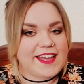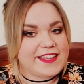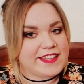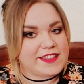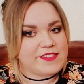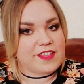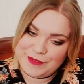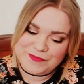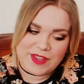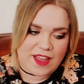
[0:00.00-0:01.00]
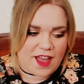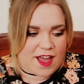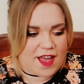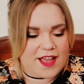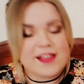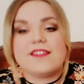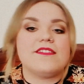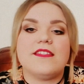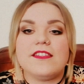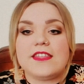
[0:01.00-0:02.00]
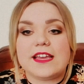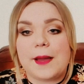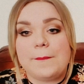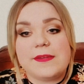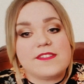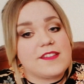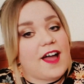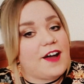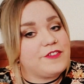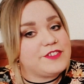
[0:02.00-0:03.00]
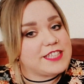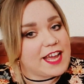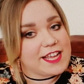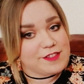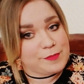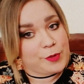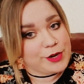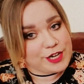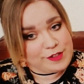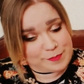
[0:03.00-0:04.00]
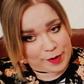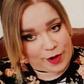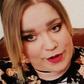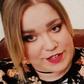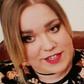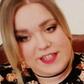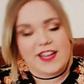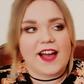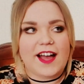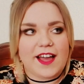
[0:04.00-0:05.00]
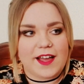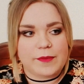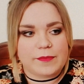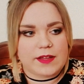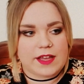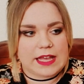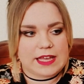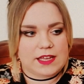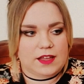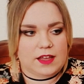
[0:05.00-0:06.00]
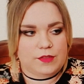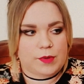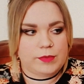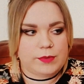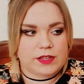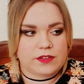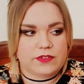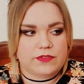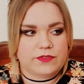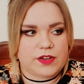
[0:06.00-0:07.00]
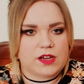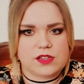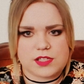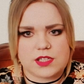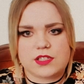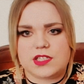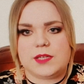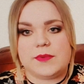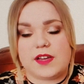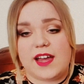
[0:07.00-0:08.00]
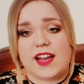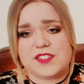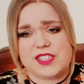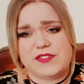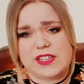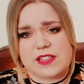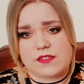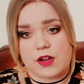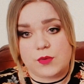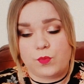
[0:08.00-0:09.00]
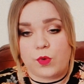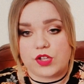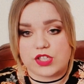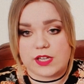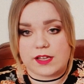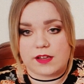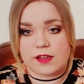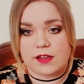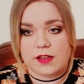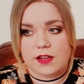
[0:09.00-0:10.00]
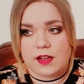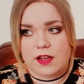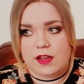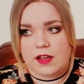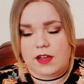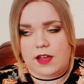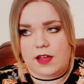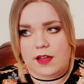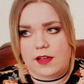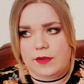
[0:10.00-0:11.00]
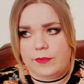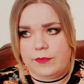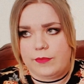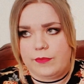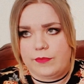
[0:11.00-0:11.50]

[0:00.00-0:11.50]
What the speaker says: is the Mr. Alfie Days Pointless blog. He is probably the first YouTuber that I actually really started watching and